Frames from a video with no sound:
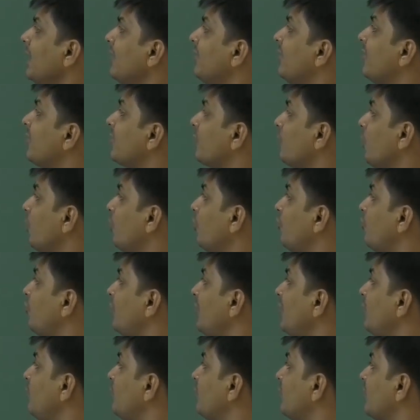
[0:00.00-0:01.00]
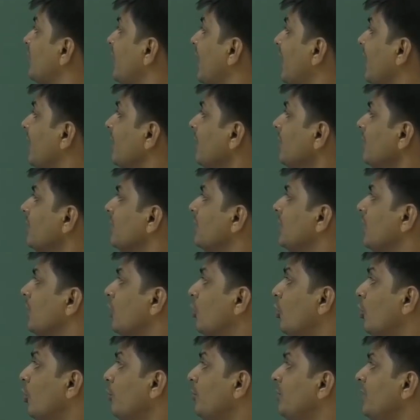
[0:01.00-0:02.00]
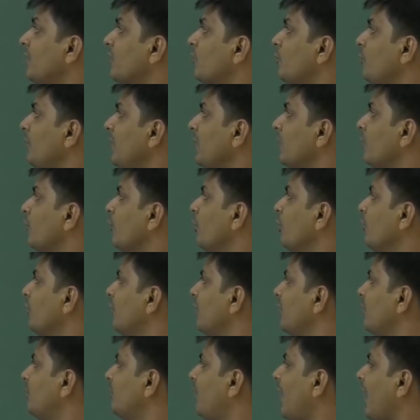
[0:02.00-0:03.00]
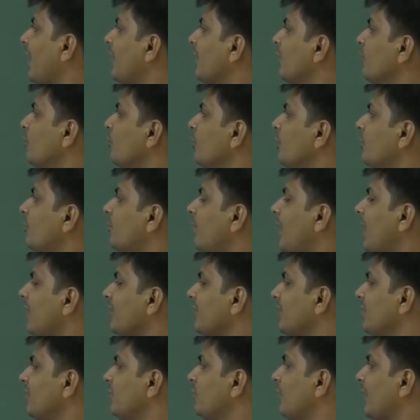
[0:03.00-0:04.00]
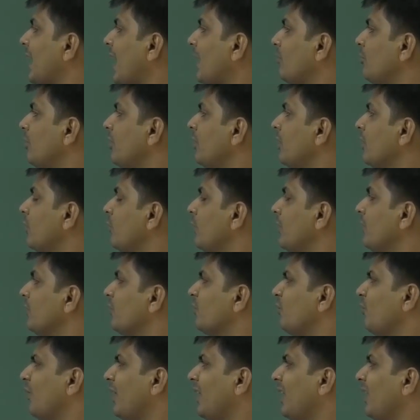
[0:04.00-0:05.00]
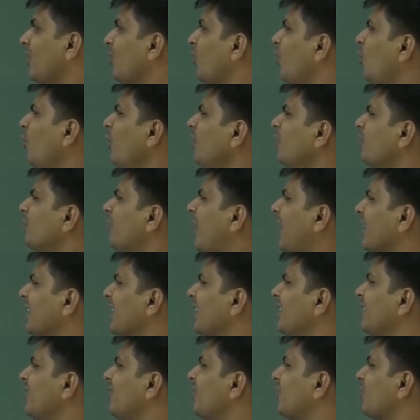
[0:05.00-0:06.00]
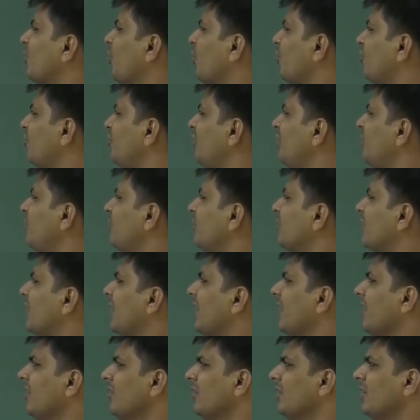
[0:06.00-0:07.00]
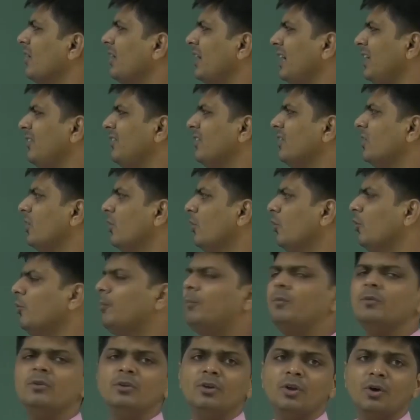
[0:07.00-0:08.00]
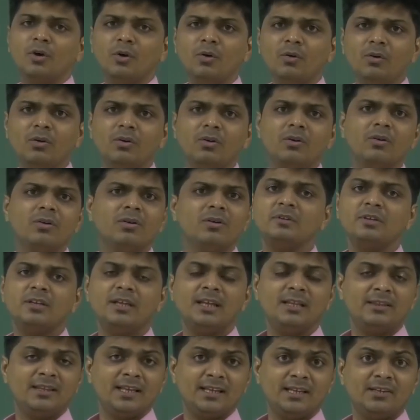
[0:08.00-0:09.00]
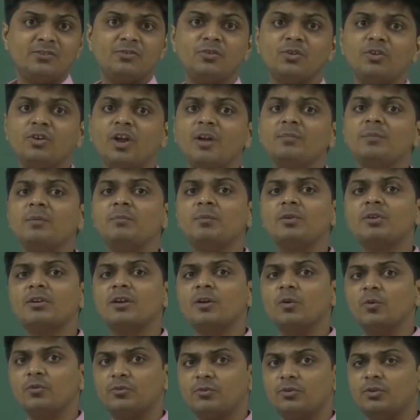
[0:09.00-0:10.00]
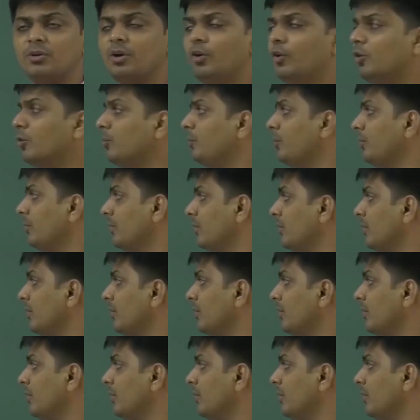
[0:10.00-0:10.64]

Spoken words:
his score sheet with care, the hope this week was that Byron would pass his vocabulary quiz. Well, who is marking his score sheet with care? Is it Hope? No. Then it should not be put close to Hope.